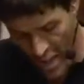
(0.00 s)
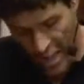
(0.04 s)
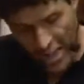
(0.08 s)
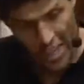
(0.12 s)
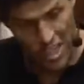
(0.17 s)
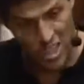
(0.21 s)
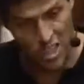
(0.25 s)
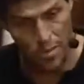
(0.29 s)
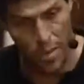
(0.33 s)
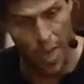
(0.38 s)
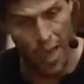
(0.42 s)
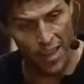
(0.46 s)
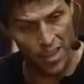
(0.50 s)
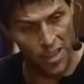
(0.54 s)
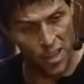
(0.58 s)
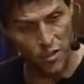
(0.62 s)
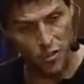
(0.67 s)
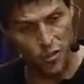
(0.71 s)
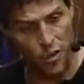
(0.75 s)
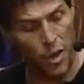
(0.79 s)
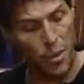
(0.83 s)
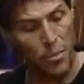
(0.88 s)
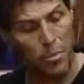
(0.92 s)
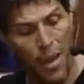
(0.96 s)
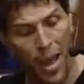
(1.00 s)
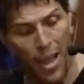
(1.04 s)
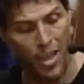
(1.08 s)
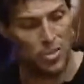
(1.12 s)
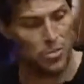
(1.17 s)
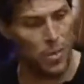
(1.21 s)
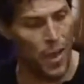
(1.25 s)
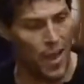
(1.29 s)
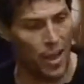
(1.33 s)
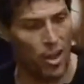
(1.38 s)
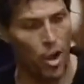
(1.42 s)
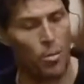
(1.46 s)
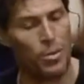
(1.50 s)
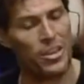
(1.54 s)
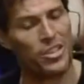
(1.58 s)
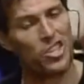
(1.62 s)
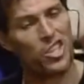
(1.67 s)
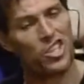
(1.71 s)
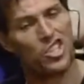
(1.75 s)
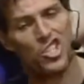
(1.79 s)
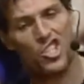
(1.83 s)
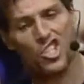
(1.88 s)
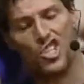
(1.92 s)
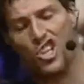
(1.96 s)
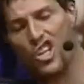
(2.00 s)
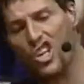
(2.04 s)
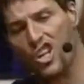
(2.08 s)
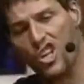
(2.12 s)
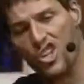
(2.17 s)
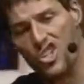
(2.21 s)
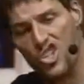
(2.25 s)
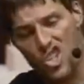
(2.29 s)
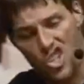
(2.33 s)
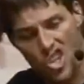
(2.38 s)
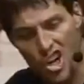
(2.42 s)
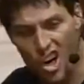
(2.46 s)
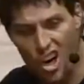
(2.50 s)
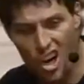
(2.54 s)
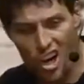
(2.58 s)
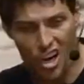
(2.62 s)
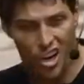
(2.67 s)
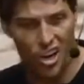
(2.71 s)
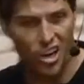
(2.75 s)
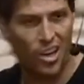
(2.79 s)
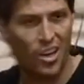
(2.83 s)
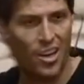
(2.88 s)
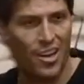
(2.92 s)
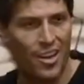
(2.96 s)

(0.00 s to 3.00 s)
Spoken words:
and smacked his foot and bounced back open. He said, sir,